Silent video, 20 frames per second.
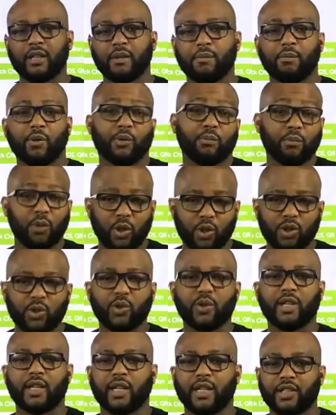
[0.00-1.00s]
but more so
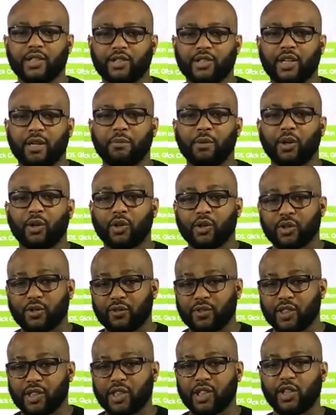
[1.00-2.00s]
in Nigeria, because of
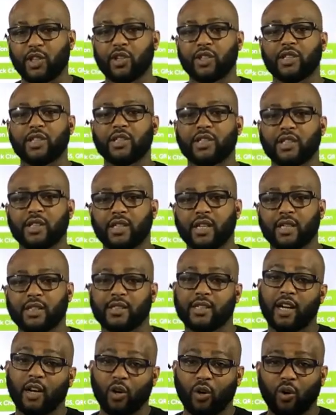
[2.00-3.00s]
the security incidents
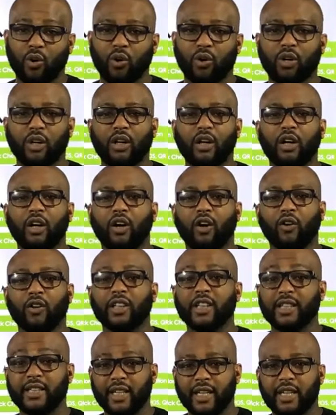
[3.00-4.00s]
that occur on
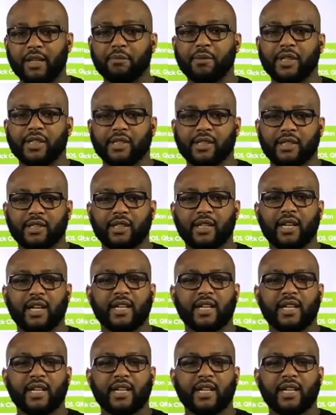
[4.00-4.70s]
a daily basis.